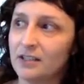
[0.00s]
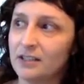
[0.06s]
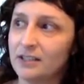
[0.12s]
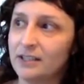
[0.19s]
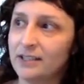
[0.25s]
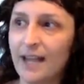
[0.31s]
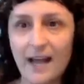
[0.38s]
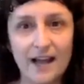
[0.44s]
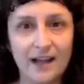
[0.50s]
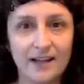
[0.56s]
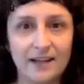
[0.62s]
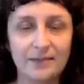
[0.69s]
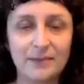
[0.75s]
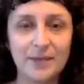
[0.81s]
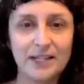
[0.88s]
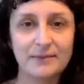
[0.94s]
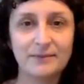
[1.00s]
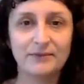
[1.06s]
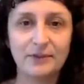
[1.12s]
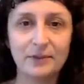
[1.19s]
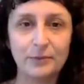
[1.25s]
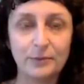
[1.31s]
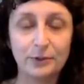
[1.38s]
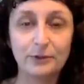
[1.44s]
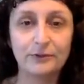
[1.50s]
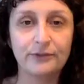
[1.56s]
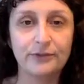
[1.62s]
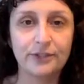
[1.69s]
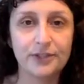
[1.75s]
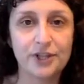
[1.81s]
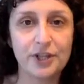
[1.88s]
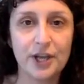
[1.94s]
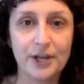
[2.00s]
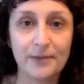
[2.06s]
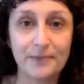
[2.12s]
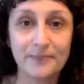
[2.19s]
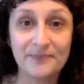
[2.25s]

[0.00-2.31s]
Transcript: yeah, it makes me feel beautiful and shit.